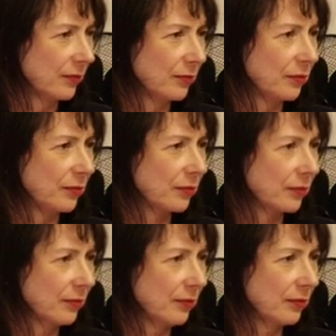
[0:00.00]

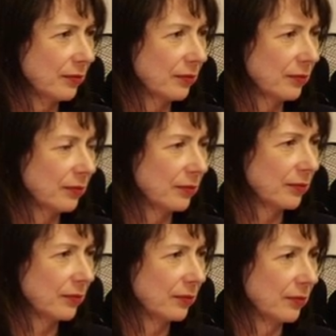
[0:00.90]

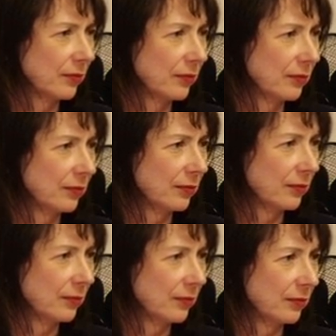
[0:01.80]

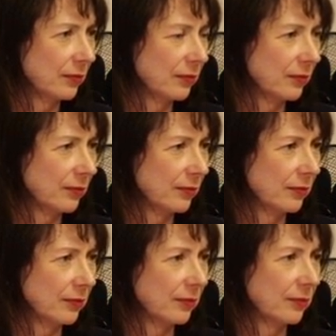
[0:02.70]

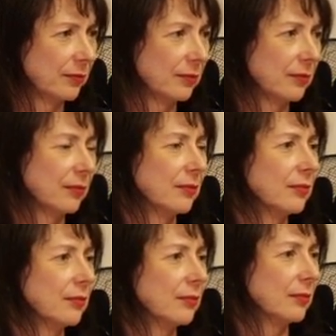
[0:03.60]

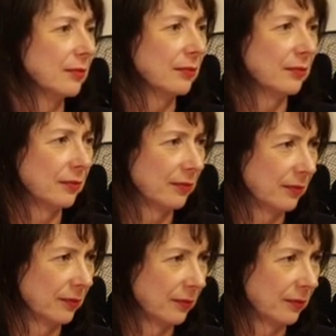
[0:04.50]

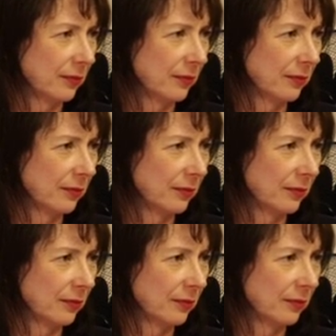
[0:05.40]

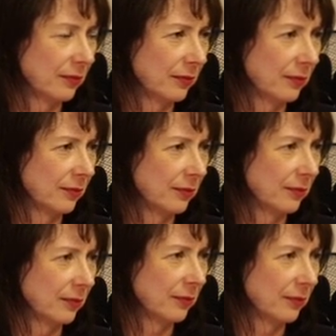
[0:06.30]

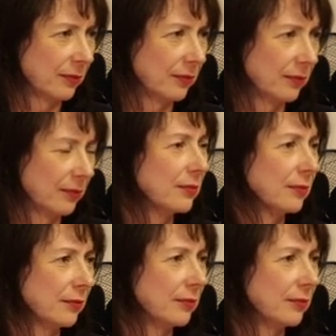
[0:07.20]
[no speech]